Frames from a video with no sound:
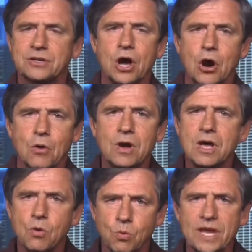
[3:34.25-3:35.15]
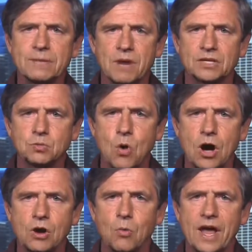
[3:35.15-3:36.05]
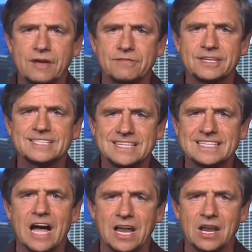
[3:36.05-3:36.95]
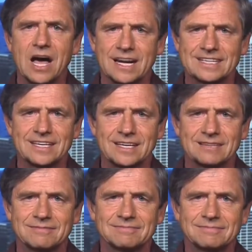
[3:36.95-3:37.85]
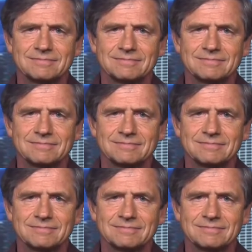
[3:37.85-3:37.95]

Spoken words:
No, we must walk away if this is not locked in.